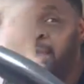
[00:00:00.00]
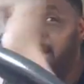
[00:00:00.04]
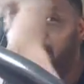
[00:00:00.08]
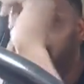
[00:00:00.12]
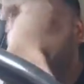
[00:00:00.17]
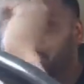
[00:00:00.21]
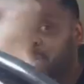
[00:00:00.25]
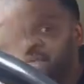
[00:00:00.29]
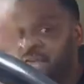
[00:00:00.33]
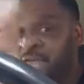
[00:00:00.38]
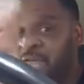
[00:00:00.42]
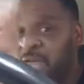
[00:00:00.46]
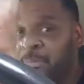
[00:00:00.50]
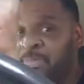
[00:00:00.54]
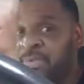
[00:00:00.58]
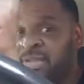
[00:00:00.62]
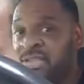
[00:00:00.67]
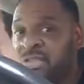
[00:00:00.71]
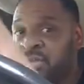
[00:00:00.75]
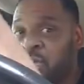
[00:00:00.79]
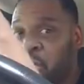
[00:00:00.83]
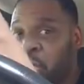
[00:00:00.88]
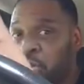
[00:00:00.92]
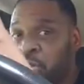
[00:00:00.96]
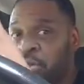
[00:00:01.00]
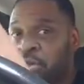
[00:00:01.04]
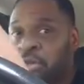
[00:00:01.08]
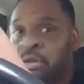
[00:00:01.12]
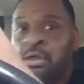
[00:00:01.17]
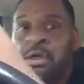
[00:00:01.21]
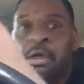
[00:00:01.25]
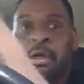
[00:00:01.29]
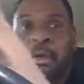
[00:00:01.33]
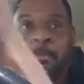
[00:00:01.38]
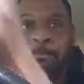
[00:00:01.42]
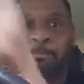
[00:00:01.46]
pick up his daughter,
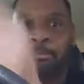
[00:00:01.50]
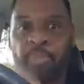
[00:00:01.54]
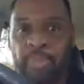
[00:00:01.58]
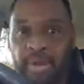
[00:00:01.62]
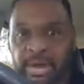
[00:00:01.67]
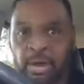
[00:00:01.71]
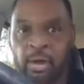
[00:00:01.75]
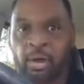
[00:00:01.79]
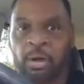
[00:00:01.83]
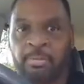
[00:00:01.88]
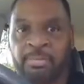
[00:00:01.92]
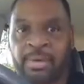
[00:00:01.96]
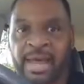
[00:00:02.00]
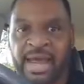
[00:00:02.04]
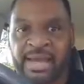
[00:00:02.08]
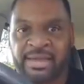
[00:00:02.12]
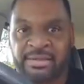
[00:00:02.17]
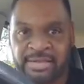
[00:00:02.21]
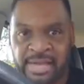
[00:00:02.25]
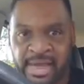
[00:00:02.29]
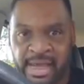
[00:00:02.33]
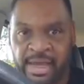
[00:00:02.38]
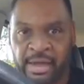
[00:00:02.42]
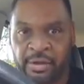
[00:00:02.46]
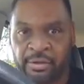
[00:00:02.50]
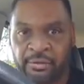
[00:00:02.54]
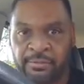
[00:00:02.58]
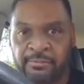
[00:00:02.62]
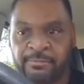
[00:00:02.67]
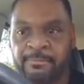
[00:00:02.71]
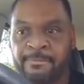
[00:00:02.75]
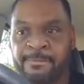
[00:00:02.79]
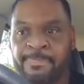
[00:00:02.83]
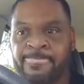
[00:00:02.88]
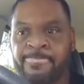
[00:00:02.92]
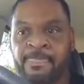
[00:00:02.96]
bring her back down.
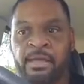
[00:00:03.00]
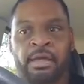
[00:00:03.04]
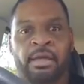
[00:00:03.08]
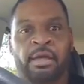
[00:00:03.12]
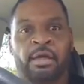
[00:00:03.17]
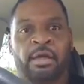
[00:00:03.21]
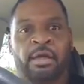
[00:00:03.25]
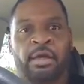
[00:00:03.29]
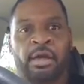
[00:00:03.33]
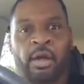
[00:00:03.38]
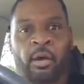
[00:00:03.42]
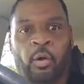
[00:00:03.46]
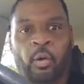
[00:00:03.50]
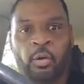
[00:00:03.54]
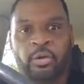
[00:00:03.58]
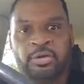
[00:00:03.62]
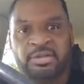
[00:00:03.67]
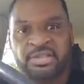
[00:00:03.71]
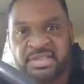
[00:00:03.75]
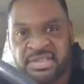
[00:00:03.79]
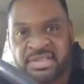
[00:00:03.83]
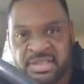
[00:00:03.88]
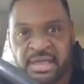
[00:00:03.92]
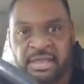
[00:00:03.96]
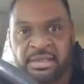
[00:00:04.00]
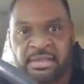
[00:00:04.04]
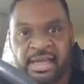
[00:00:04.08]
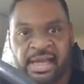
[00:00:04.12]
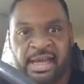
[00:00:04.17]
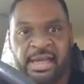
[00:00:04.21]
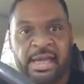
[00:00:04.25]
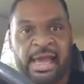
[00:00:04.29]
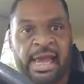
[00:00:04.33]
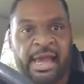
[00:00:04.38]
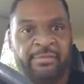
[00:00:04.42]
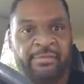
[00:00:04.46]
On
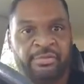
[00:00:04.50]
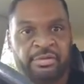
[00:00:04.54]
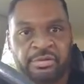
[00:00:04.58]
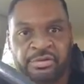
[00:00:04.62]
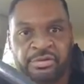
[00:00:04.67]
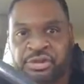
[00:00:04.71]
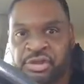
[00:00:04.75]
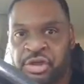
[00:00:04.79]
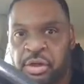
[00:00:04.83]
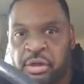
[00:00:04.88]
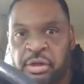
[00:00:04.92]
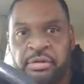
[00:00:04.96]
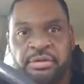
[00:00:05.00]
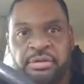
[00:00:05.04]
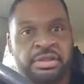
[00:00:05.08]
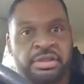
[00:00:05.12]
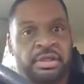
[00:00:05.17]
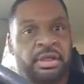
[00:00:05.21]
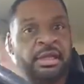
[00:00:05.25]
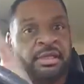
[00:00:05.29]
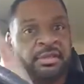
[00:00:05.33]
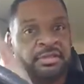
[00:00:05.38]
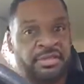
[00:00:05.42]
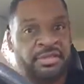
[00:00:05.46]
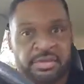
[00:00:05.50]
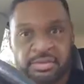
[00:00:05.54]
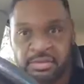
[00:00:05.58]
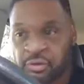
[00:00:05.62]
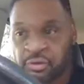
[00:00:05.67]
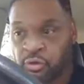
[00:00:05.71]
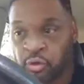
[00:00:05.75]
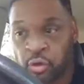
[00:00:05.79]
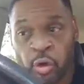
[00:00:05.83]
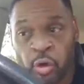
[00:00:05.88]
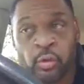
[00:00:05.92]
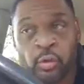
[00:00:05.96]
Sunday after church,
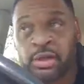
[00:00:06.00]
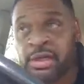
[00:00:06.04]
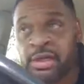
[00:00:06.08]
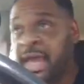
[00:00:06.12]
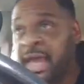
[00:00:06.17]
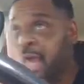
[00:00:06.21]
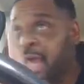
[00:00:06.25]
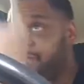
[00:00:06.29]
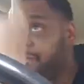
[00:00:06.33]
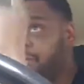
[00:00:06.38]
2.5